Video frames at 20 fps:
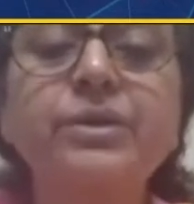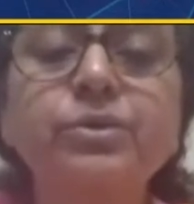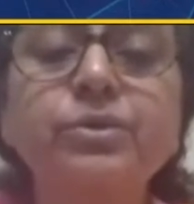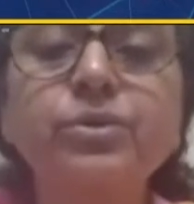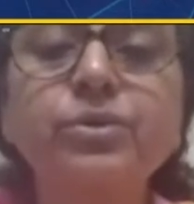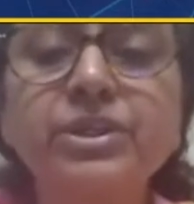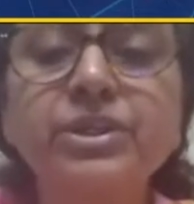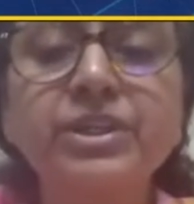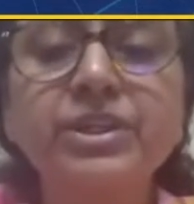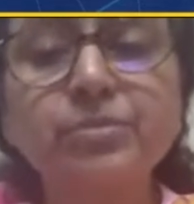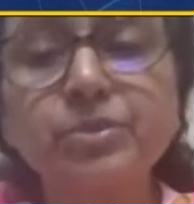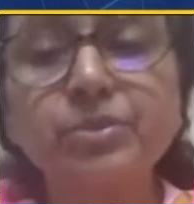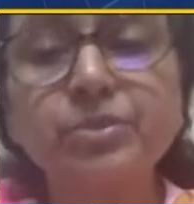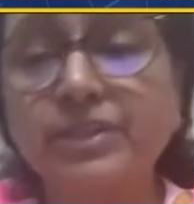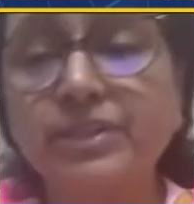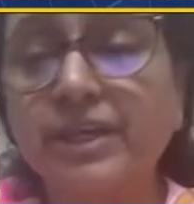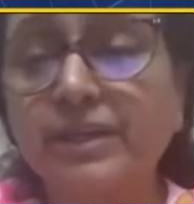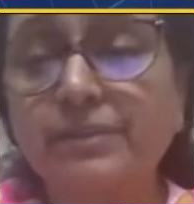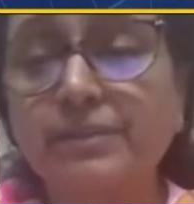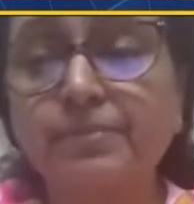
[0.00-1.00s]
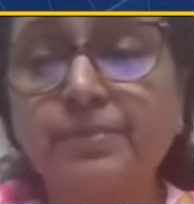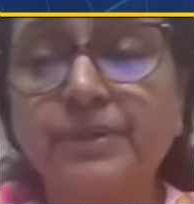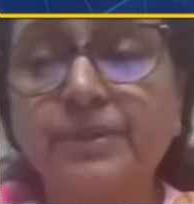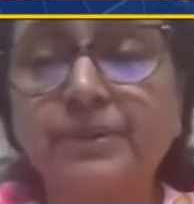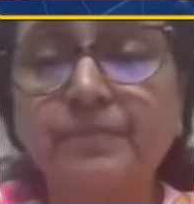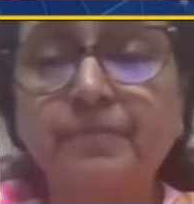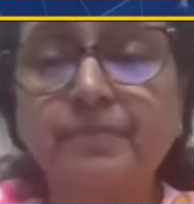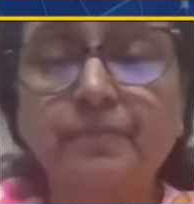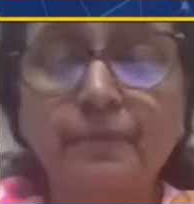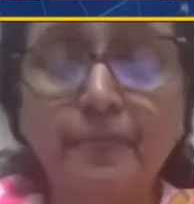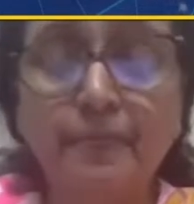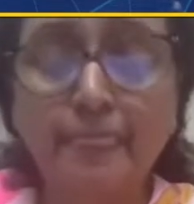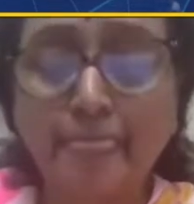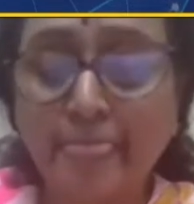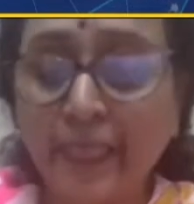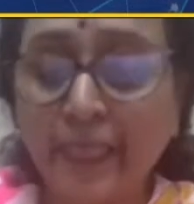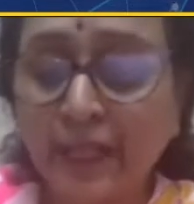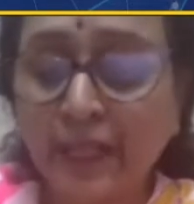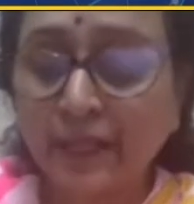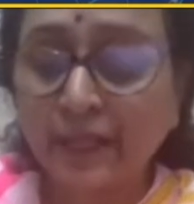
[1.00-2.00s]
to chemotherapy.
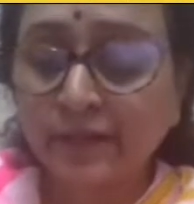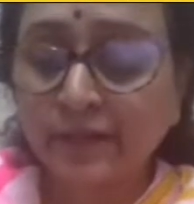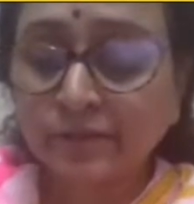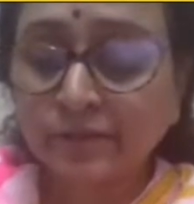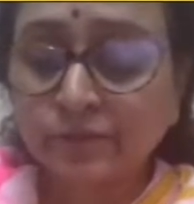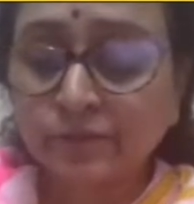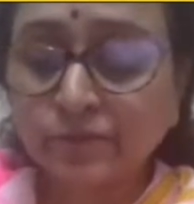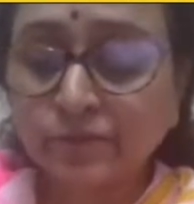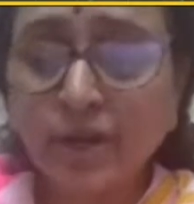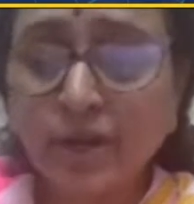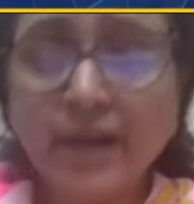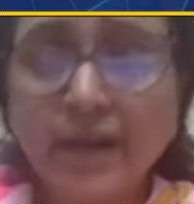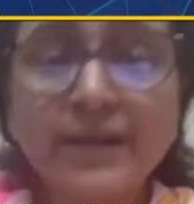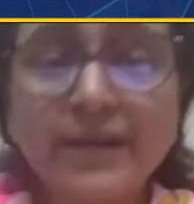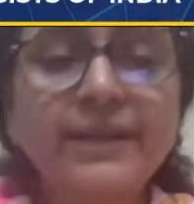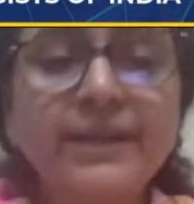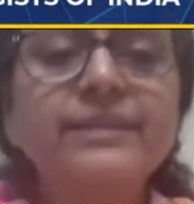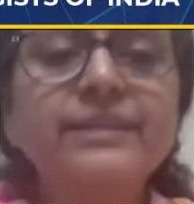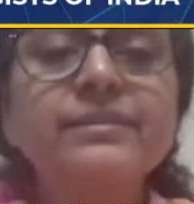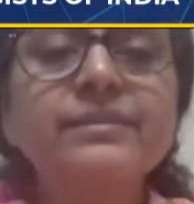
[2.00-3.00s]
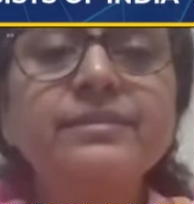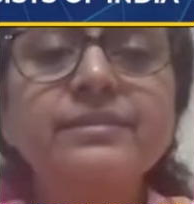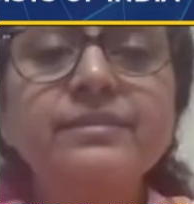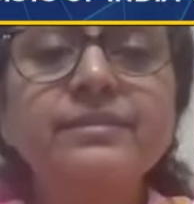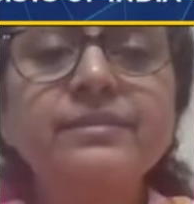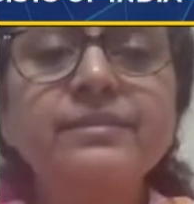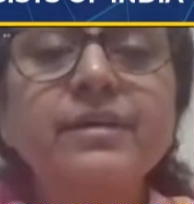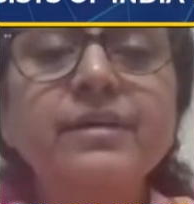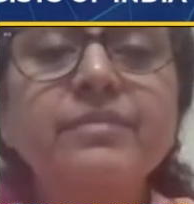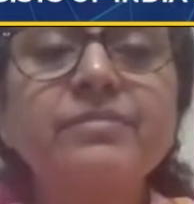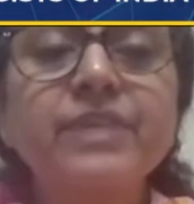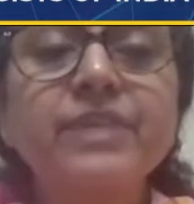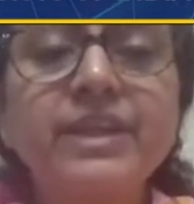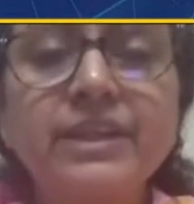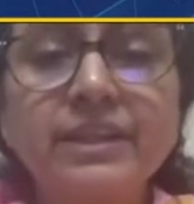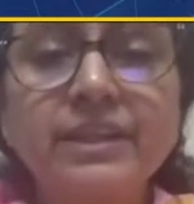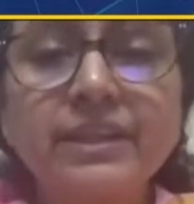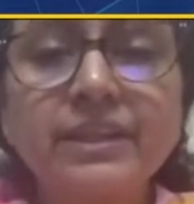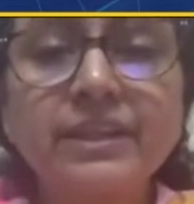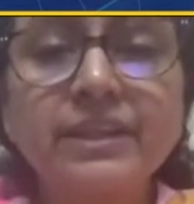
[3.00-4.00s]
So again, this is a
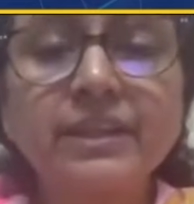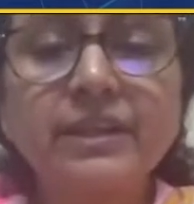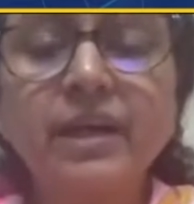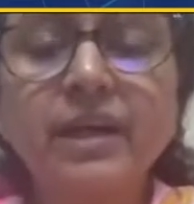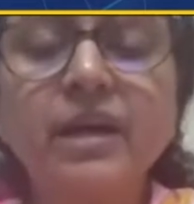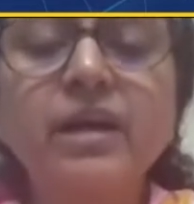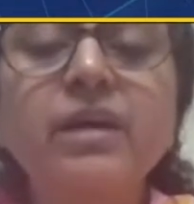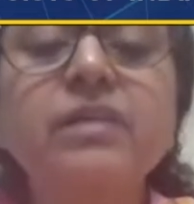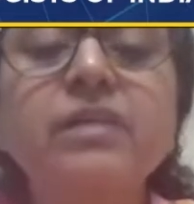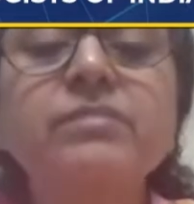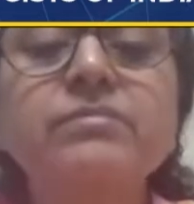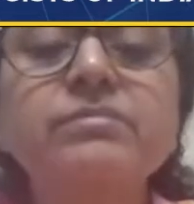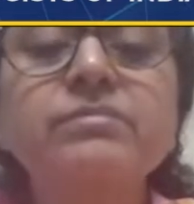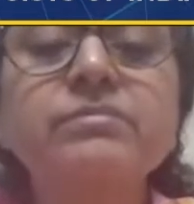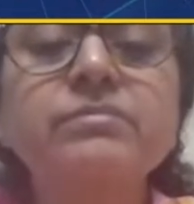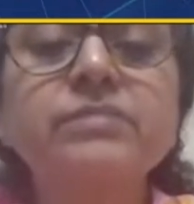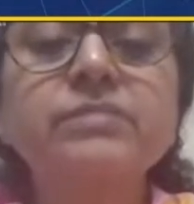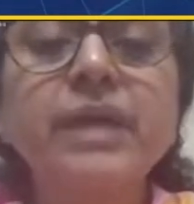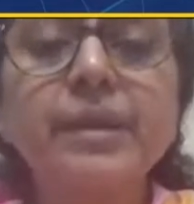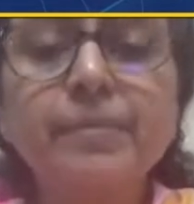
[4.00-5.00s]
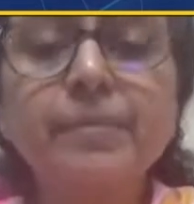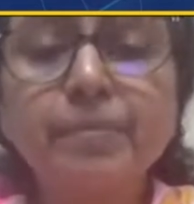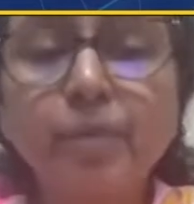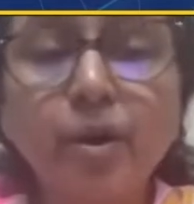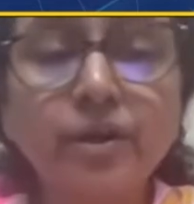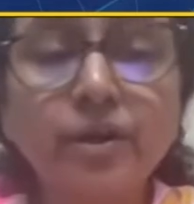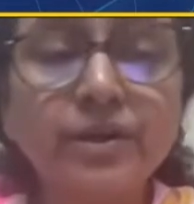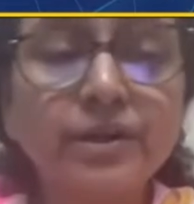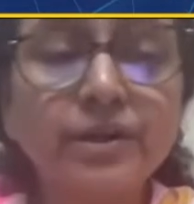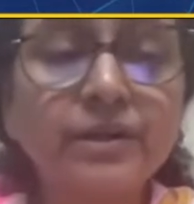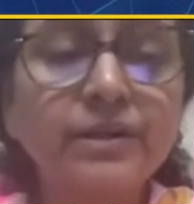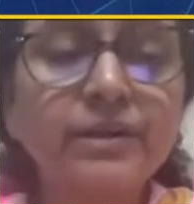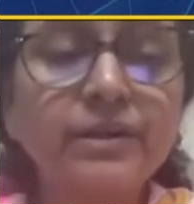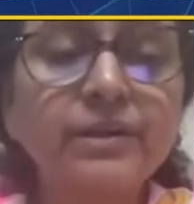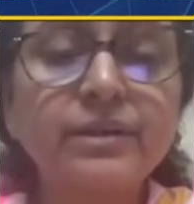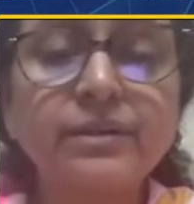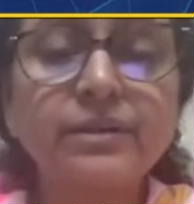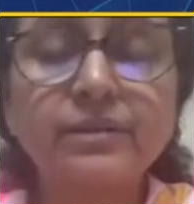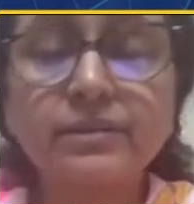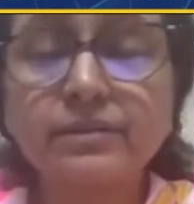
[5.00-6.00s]
very
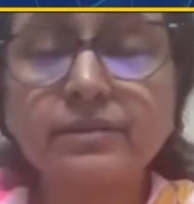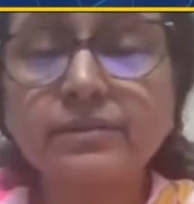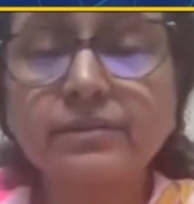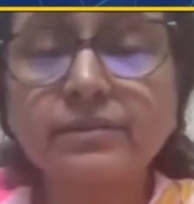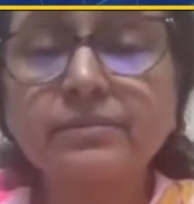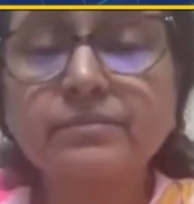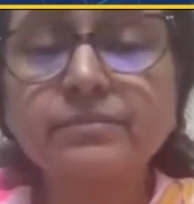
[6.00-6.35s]
important a